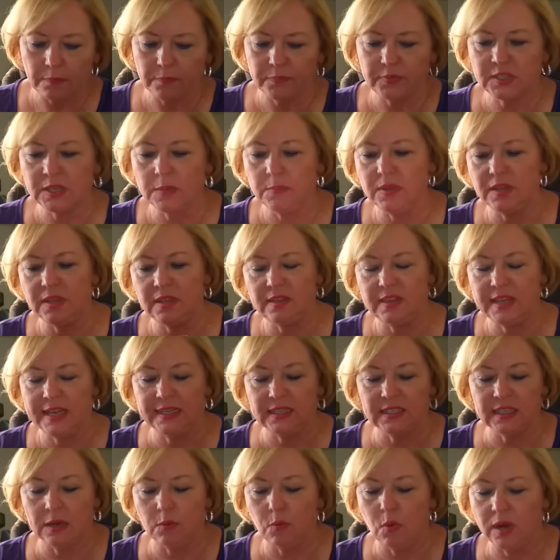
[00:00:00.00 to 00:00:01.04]
some of the
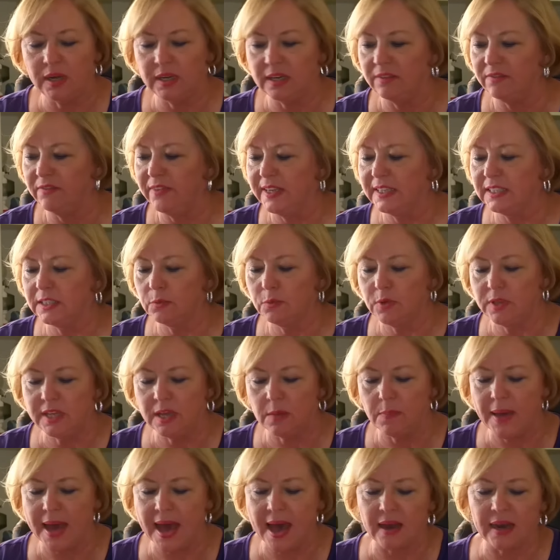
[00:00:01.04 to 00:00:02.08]
things that I wanted to visit with you
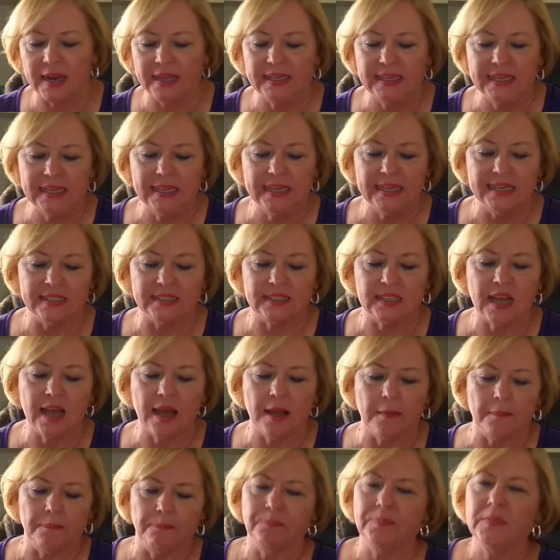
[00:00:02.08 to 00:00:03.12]
about, again, it's
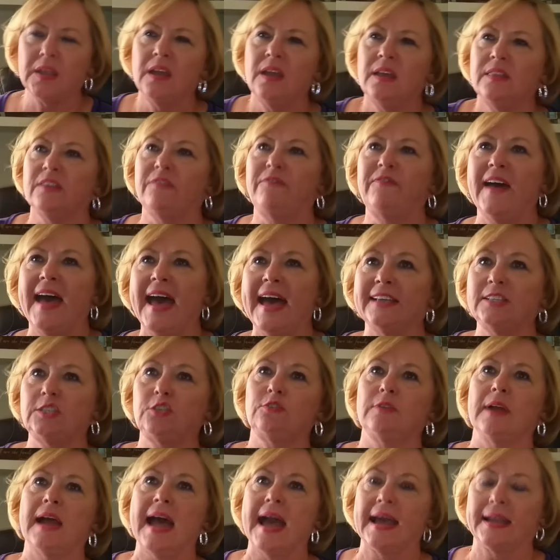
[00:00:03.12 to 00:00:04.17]
the fast
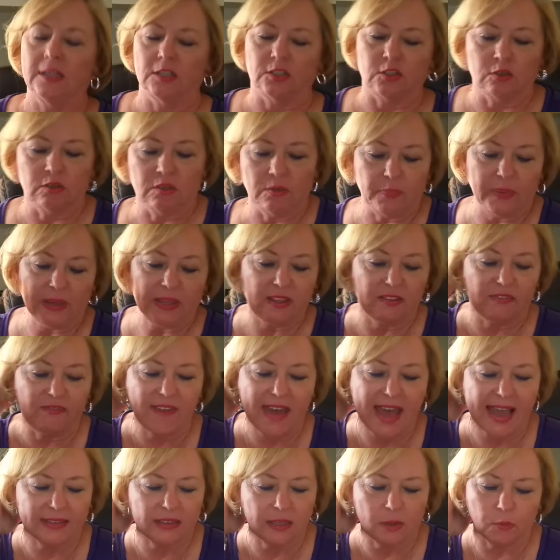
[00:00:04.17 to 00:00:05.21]
track is going to be the
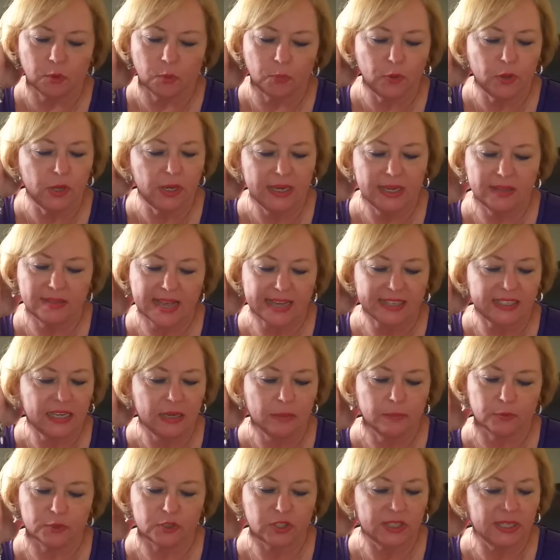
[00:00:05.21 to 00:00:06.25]
fact that we're putting in that
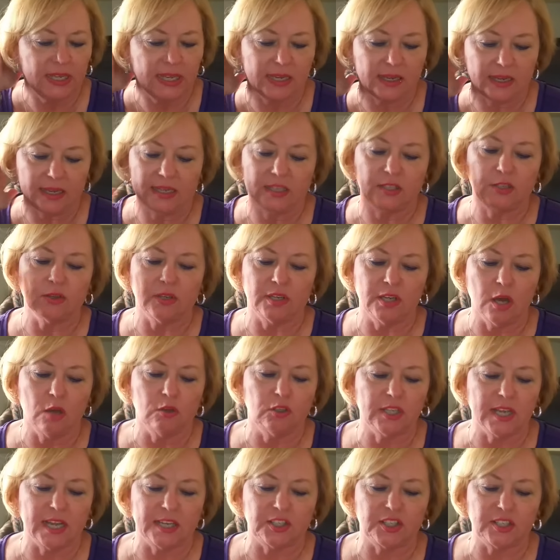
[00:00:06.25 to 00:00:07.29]
10% into a
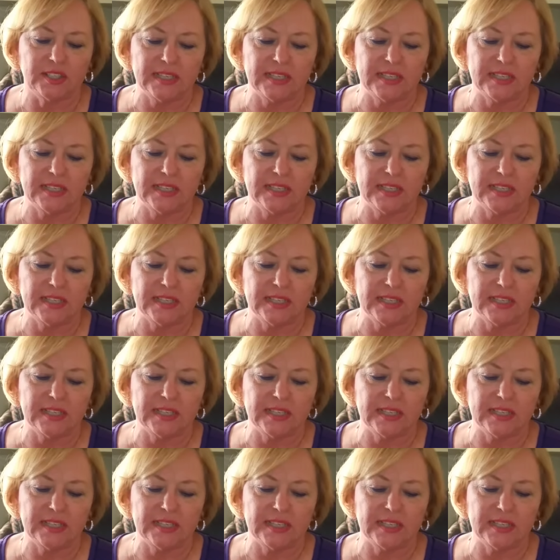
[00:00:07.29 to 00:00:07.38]
no-touch